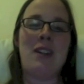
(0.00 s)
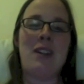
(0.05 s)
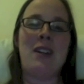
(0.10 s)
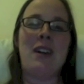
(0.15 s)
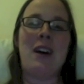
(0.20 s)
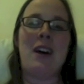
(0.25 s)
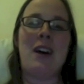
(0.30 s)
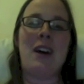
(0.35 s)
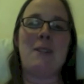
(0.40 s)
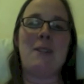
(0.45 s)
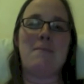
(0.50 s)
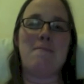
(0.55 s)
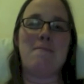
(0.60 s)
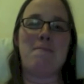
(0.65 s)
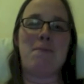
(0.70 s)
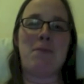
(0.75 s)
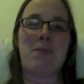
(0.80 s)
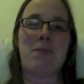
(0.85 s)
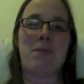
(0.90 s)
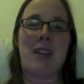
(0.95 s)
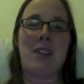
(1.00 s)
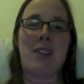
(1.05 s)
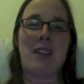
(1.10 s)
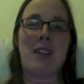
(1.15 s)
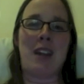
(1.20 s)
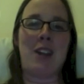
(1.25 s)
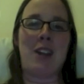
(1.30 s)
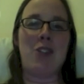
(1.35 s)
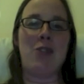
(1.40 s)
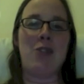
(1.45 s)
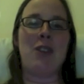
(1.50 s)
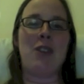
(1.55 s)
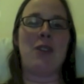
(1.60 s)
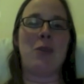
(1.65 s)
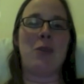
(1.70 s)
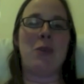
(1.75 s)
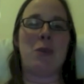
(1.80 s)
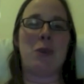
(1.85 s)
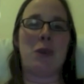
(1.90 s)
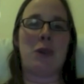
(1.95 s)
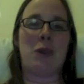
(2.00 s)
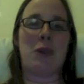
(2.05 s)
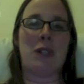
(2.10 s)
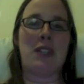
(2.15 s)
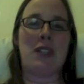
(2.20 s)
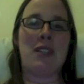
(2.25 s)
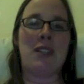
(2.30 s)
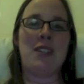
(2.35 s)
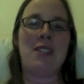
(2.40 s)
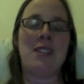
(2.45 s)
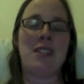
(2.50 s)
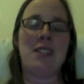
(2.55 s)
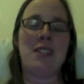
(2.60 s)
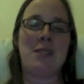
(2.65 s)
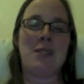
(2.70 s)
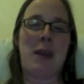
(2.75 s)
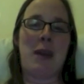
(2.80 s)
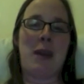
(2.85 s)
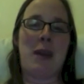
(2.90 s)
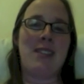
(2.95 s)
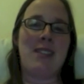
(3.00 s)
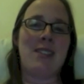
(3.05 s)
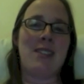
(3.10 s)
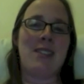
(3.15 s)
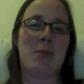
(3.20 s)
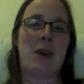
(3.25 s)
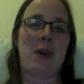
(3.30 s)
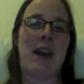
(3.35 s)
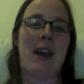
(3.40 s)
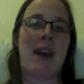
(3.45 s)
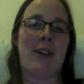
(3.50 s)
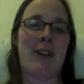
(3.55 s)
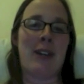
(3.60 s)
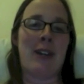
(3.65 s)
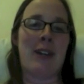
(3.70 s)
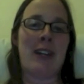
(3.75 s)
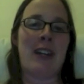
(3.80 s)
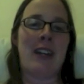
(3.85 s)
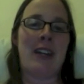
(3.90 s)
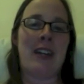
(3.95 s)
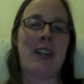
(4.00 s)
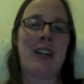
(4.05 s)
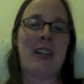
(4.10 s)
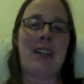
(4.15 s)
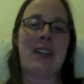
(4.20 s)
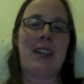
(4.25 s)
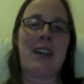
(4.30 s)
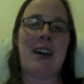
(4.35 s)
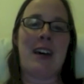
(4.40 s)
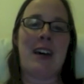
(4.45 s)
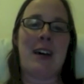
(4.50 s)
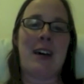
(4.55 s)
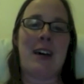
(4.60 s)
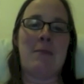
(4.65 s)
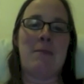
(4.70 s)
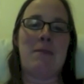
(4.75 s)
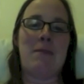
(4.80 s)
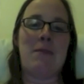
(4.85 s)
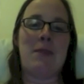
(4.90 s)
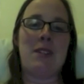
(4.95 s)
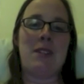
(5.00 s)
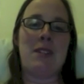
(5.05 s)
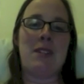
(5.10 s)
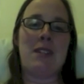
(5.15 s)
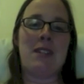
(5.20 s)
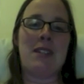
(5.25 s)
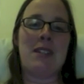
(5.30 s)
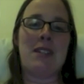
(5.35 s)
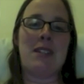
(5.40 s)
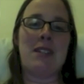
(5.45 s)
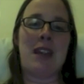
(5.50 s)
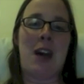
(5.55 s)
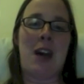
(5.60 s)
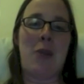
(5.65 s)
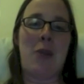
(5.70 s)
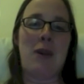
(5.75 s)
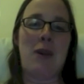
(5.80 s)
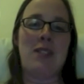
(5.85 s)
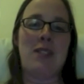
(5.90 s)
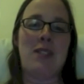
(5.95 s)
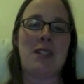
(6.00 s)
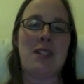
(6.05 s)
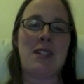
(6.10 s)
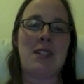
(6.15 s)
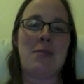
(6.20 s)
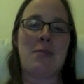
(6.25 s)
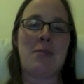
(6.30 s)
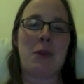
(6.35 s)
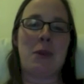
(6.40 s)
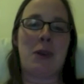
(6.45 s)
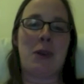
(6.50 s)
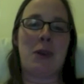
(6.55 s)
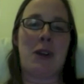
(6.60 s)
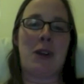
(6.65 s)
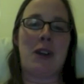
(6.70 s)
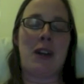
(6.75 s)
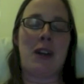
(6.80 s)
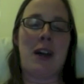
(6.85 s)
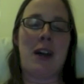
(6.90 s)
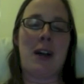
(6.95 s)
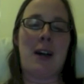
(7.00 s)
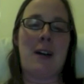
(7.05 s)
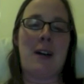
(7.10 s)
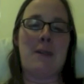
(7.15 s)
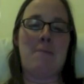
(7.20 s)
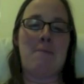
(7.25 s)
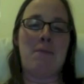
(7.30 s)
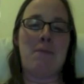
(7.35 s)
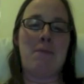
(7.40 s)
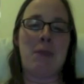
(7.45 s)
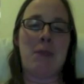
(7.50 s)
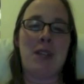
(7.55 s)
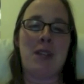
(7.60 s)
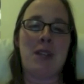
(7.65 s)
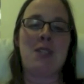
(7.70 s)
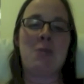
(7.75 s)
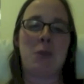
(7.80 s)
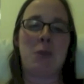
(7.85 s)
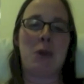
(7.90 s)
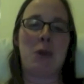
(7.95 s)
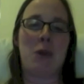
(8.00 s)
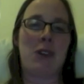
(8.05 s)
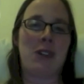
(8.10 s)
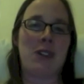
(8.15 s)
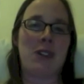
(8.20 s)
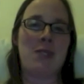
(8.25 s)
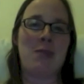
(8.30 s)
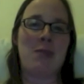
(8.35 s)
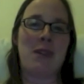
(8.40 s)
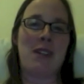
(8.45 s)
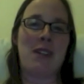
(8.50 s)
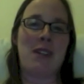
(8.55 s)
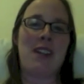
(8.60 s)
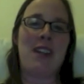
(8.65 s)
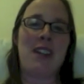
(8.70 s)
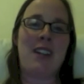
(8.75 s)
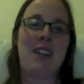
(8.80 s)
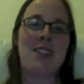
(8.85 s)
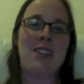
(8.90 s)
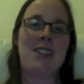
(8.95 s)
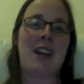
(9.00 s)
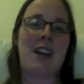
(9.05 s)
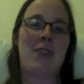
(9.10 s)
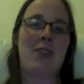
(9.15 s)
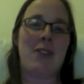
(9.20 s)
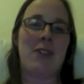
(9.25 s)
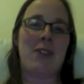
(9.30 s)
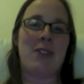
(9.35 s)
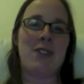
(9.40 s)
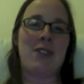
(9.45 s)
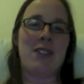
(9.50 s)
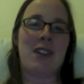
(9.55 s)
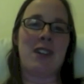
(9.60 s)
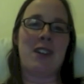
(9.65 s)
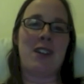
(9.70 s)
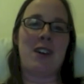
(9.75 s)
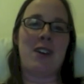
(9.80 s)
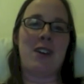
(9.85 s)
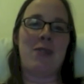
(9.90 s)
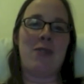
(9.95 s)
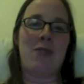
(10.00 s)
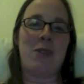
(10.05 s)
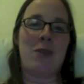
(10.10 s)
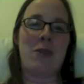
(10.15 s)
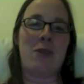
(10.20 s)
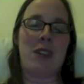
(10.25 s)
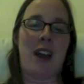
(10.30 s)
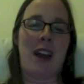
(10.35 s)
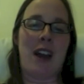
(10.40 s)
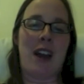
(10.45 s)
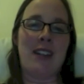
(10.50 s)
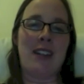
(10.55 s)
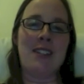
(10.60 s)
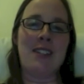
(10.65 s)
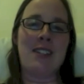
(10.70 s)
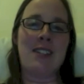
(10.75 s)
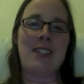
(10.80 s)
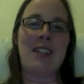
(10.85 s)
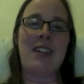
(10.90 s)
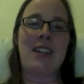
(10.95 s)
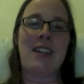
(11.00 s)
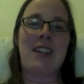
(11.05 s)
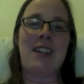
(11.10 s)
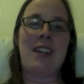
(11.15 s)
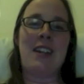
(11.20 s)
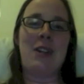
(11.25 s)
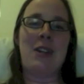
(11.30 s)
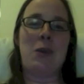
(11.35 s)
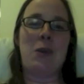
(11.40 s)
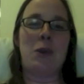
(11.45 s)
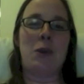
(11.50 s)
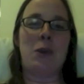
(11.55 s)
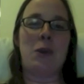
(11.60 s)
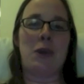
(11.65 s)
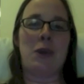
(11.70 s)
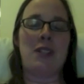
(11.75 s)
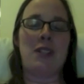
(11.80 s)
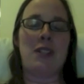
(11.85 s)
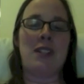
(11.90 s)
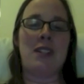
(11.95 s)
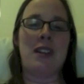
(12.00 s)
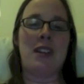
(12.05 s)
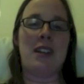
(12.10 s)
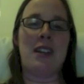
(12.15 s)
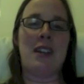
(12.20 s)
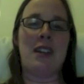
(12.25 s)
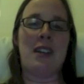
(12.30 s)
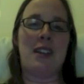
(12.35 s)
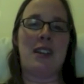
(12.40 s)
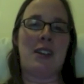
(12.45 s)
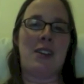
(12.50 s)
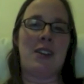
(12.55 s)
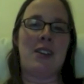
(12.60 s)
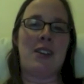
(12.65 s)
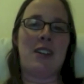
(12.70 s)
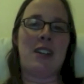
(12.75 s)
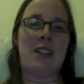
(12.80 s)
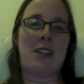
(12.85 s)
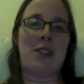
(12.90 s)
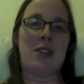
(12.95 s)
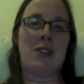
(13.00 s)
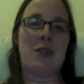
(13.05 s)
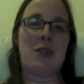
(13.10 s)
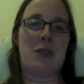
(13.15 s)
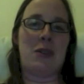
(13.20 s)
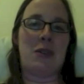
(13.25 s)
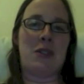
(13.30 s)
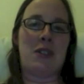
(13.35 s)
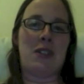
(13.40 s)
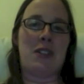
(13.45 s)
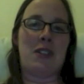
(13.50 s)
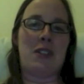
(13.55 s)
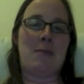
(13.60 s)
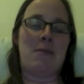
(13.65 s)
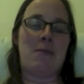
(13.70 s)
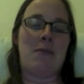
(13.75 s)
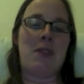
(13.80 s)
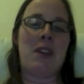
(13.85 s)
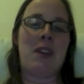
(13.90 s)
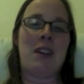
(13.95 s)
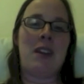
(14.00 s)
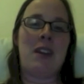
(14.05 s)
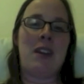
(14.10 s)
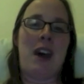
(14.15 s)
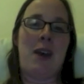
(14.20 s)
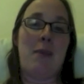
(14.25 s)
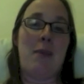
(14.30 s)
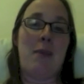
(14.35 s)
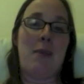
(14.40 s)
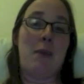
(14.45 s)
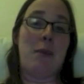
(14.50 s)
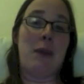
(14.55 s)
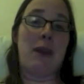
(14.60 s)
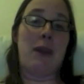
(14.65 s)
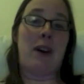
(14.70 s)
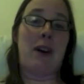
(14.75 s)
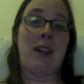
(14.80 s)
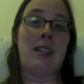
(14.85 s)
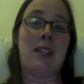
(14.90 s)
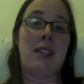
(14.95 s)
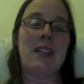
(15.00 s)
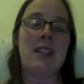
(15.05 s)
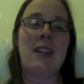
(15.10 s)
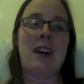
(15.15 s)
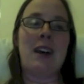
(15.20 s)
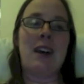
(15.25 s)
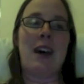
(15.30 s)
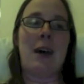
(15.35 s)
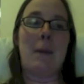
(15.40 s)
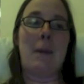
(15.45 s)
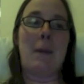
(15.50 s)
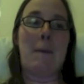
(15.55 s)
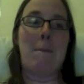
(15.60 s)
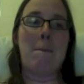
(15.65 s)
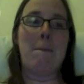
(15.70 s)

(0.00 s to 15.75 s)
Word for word: um, that the country and the world sees space as a priority um, to help us explore, um, be explorers, be discoverers uh, of new science and new worlds in our in our solar system um, and beyond. Um,